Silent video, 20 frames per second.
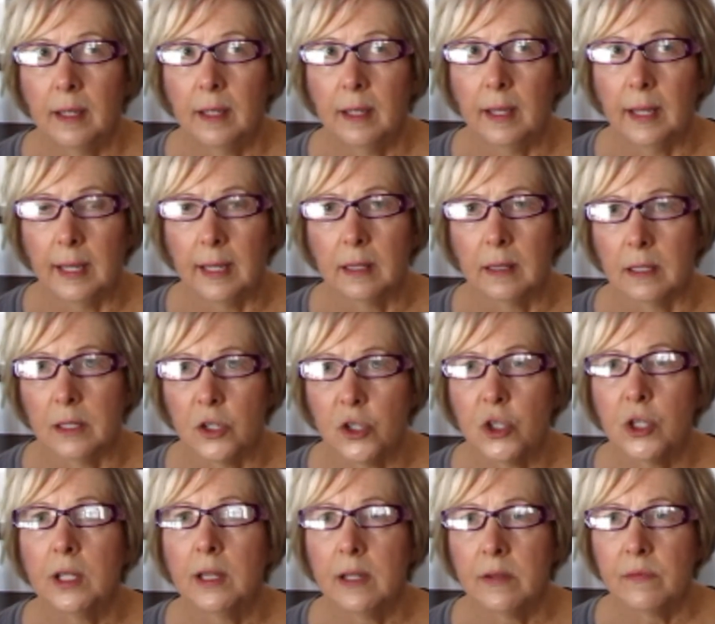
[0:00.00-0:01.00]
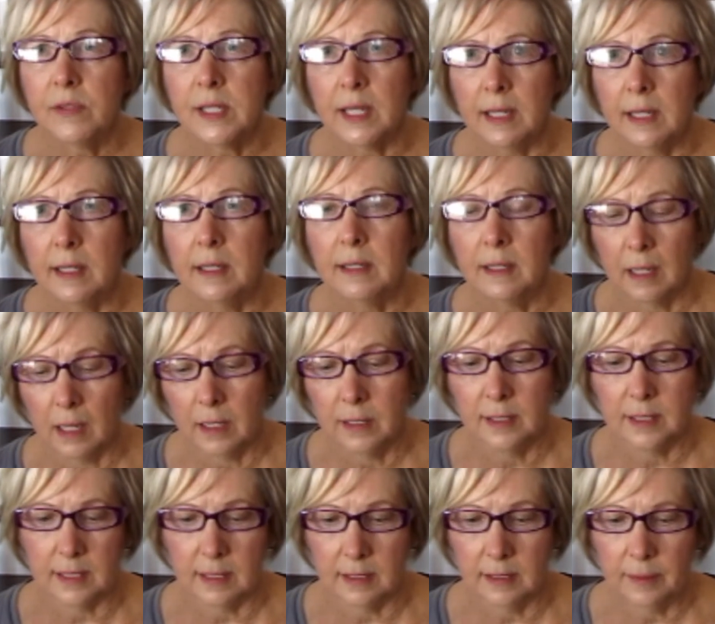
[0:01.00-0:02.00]
England. She lives in
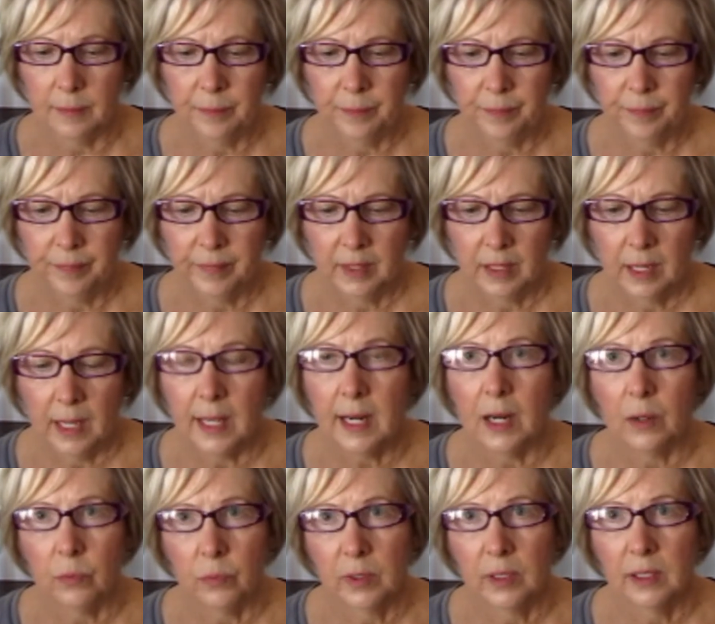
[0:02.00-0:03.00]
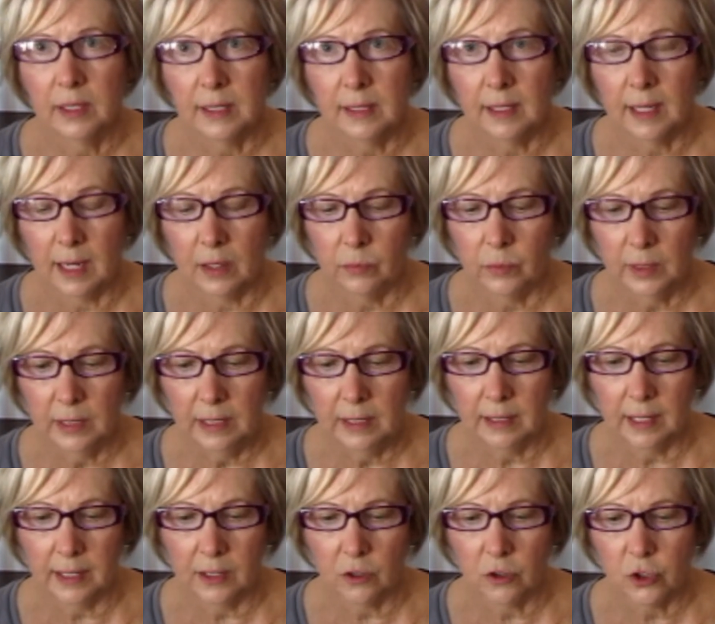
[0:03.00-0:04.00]
London, and I really, I really
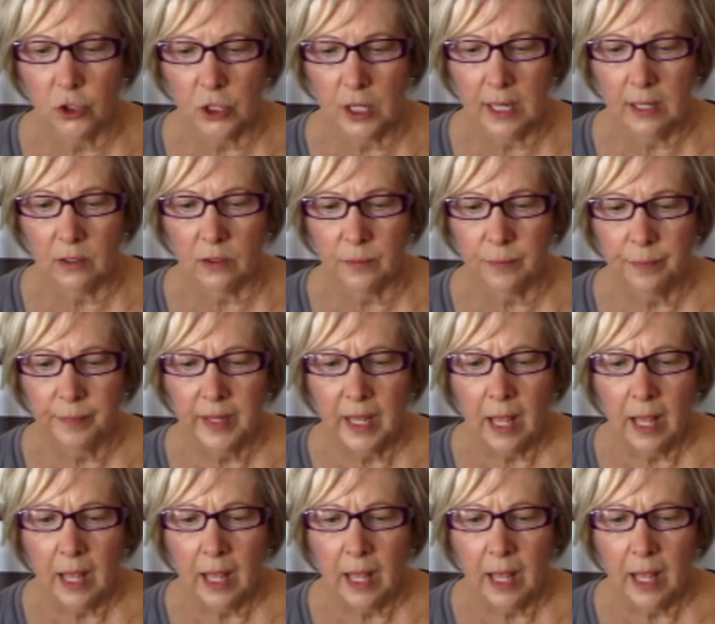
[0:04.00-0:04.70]
like her channel.